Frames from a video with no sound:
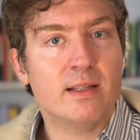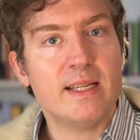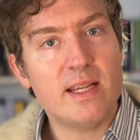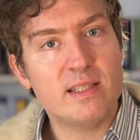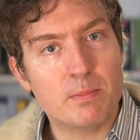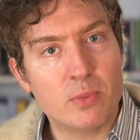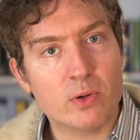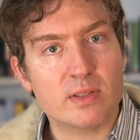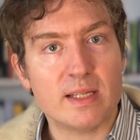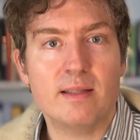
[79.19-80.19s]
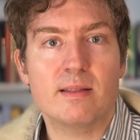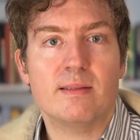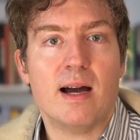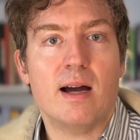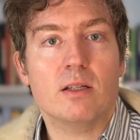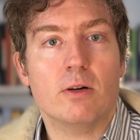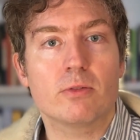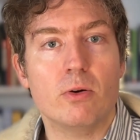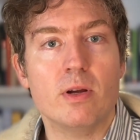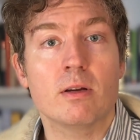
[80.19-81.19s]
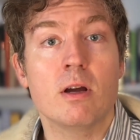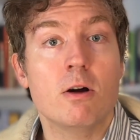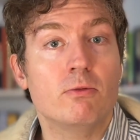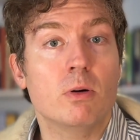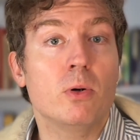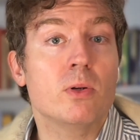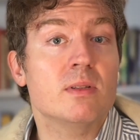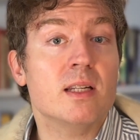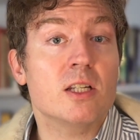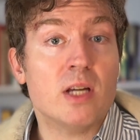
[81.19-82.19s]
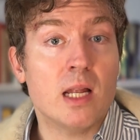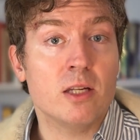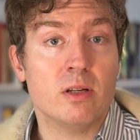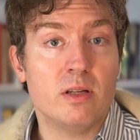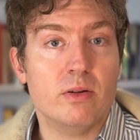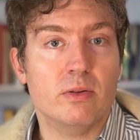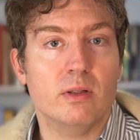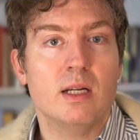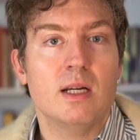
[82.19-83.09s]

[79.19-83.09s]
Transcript: and easier books instead of going for books that are challenging you.